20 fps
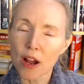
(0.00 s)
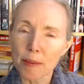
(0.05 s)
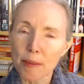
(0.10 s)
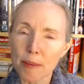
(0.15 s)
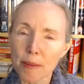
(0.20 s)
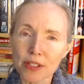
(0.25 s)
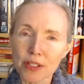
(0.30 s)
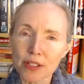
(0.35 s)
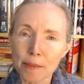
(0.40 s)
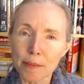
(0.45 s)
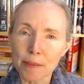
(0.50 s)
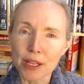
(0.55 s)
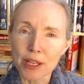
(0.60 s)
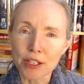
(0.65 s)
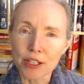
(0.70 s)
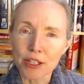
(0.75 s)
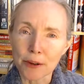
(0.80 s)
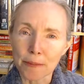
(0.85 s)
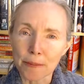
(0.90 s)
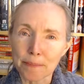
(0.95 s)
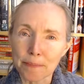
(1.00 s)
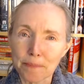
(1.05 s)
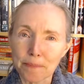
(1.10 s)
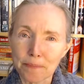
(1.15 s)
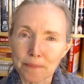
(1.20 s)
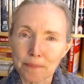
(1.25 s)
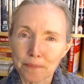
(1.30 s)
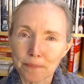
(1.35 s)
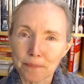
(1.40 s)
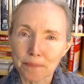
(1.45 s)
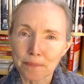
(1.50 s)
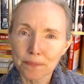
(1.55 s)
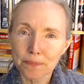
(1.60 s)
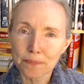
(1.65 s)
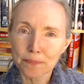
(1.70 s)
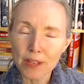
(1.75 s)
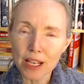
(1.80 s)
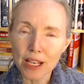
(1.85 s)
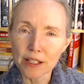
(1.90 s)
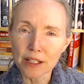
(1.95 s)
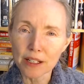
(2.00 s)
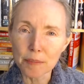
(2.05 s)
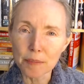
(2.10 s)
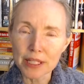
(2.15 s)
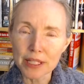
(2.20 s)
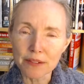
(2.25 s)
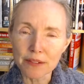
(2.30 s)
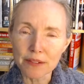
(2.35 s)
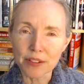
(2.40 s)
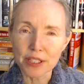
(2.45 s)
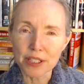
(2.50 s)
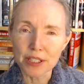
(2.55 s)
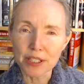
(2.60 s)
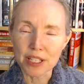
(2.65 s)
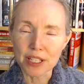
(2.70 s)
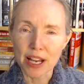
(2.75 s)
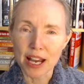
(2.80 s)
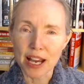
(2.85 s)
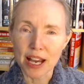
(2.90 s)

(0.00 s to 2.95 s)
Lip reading: about something new, a little bit different